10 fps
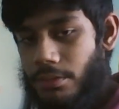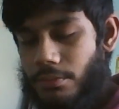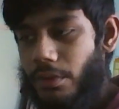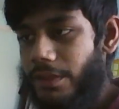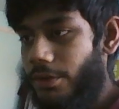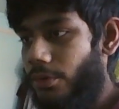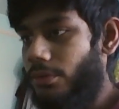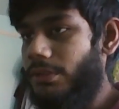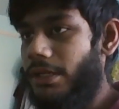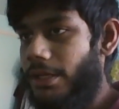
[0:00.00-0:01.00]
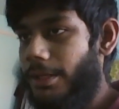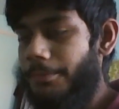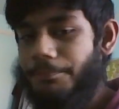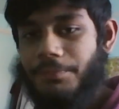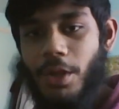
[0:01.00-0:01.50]
what they called
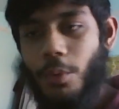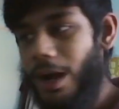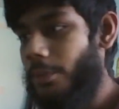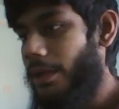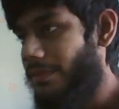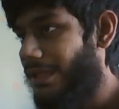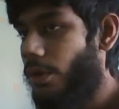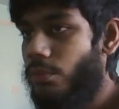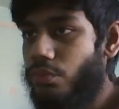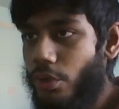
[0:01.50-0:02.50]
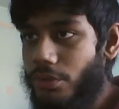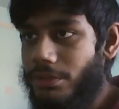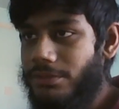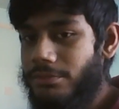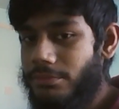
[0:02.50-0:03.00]
Huawei, they don't
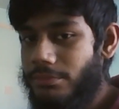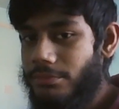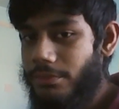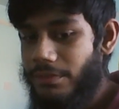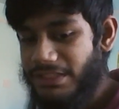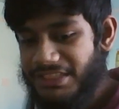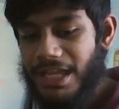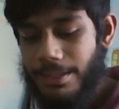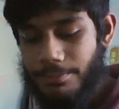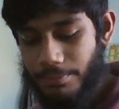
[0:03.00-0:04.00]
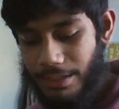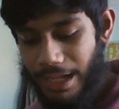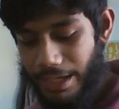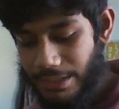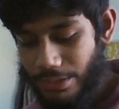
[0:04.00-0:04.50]
run the same
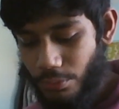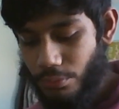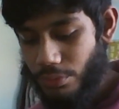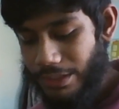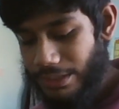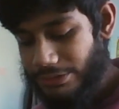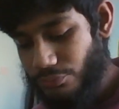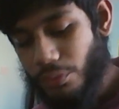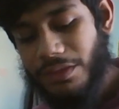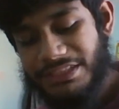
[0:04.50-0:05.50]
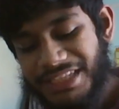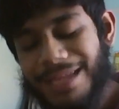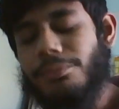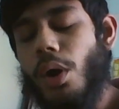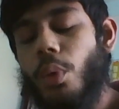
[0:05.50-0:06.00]
kind. They don't run the
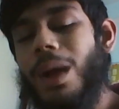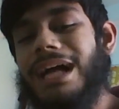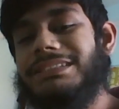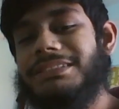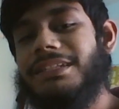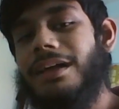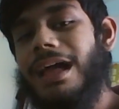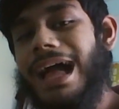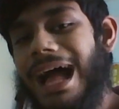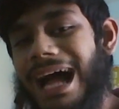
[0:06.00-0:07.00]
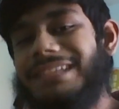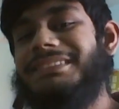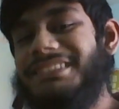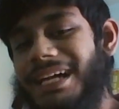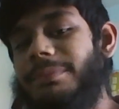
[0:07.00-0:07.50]
same OS as a
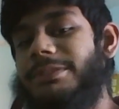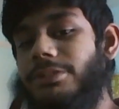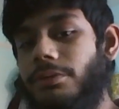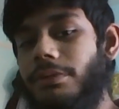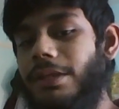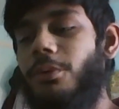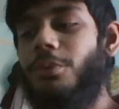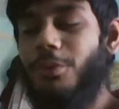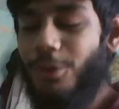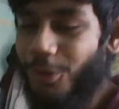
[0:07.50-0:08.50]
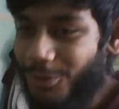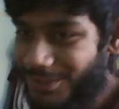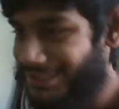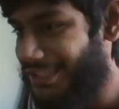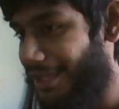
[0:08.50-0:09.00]
Samsung. They don't look
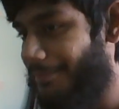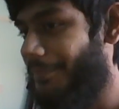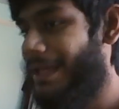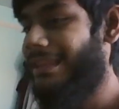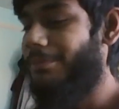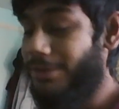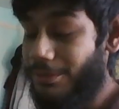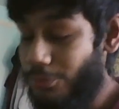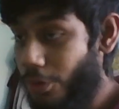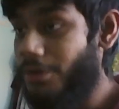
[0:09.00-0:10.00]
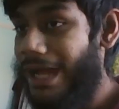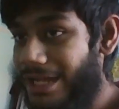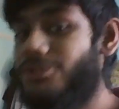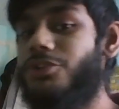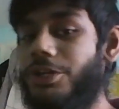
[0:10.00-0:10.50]
the same, but they run
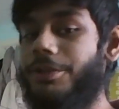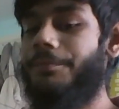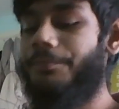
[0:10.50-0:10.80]
Android.